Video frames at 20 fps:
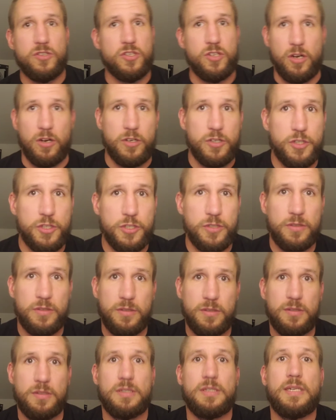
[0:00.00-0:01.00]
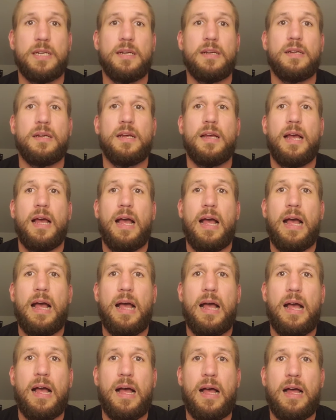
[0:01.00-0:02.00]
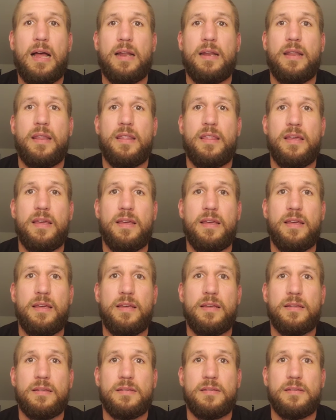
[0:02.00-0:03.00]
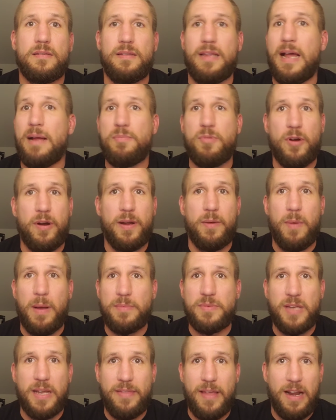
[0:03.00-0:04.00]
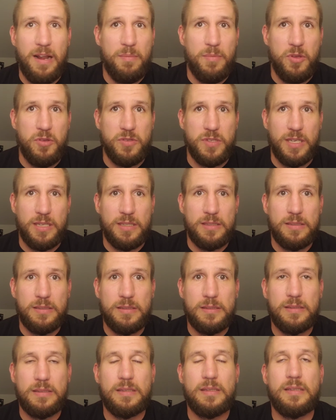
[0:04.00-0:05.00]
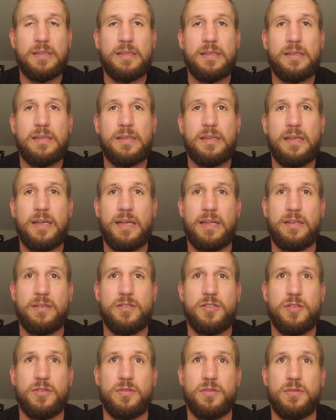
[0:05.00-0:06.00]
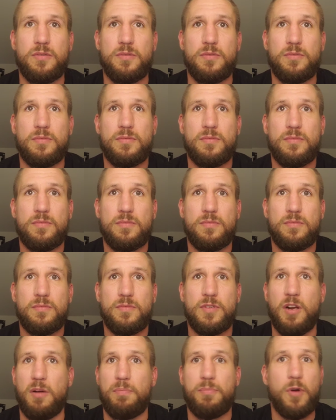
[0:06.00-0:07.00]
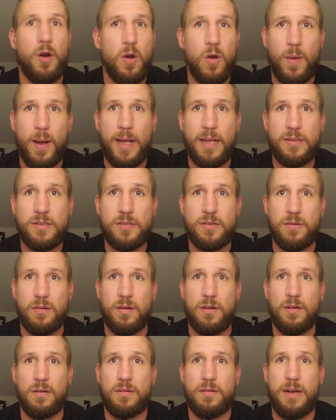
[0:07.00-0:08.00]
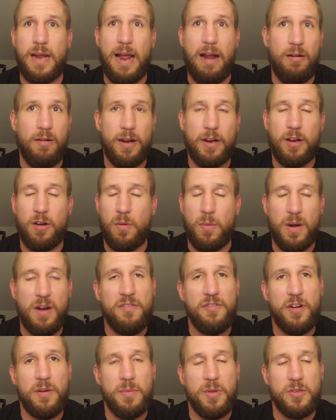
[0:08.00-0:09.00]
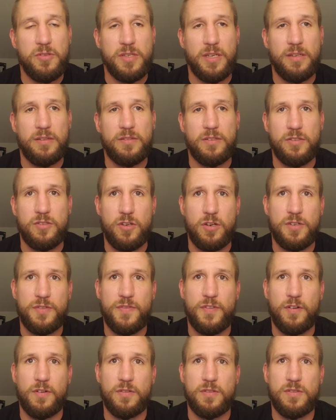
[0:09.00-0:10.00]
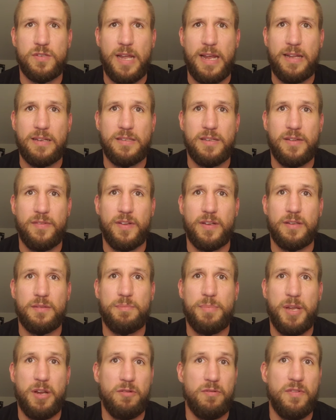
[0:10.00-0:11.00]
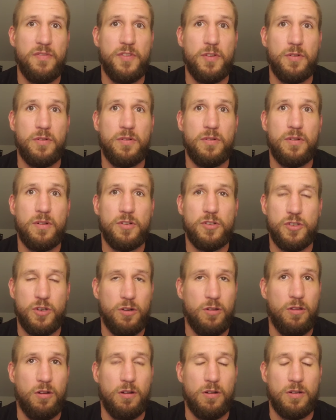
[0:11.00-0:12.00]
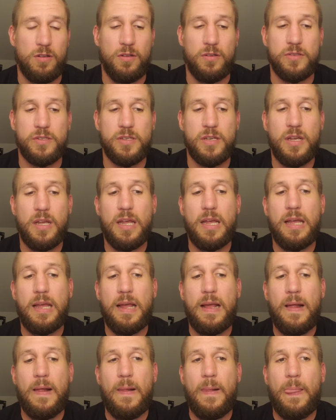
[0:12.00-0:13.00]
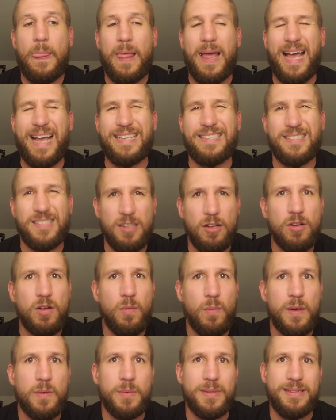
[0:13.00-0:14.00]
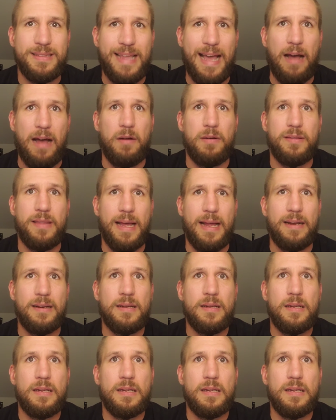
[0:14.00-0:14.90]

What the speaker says: search on the library website that I'm using, into, ProQuest or ERIC or wherever I'm using to search for scientific peer-reviewed journal articles, I still go in with doubt that